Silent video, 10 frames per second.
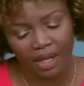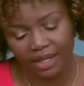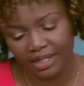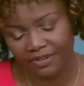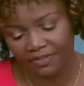Uh,
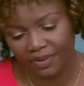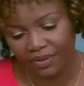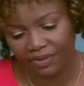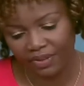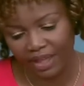he
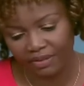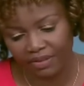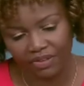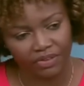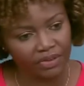feels that
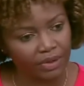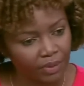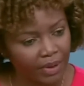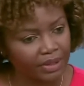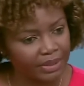this is an
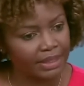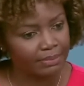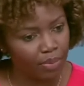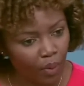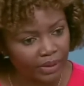incredibly
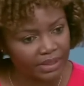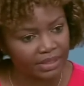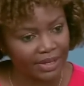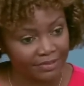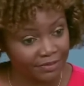
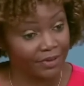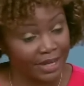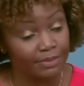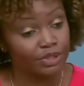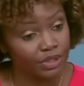important for
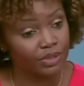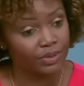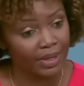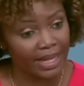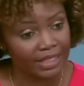him to
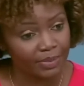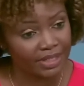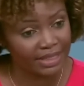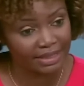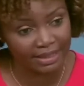do as
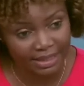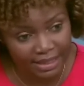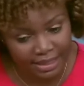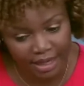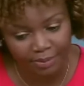president. This
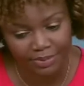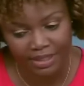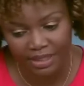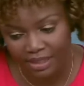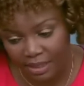is an op-
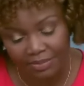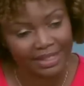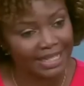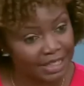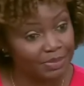this is something
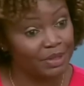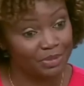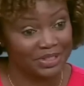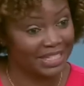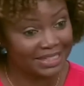that is being
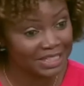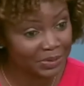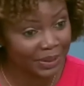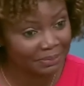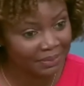presented to
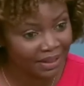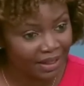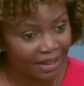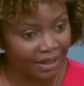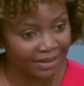him.
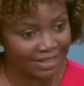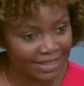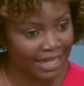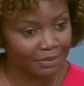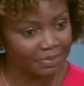Uh, this is
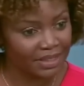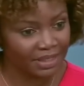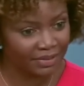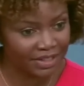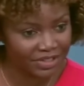not a piece
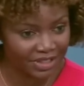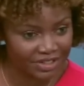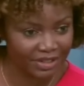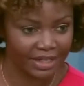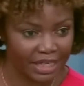of
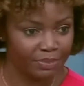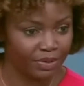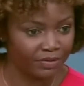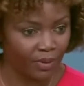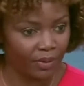legislation that he
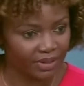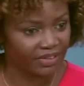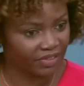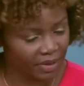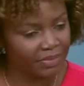put forward. This
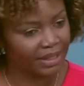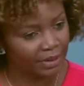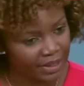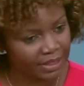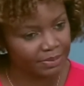is something
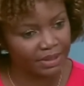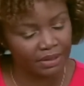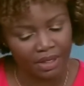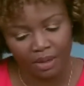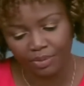that has been
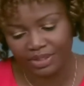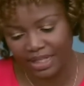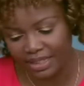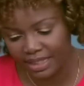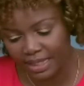
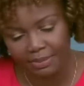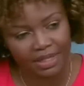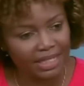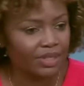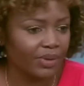presented to him, and
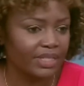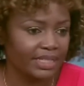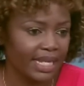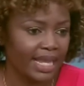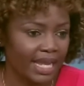he's going to
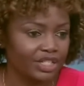take